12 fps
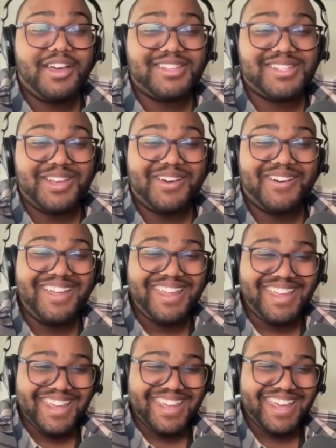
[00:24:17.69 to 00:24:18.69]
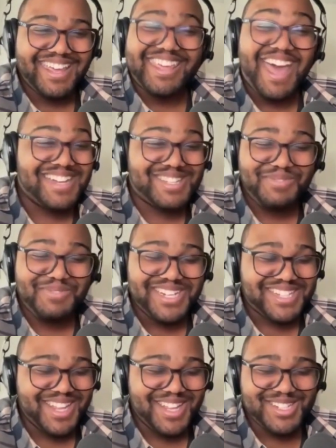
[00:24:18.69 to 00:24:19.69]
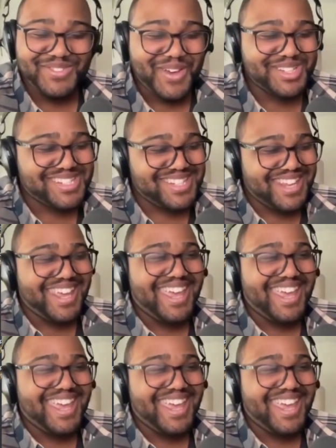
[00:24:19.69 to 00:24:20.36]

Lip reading: So Godspeed to those folks.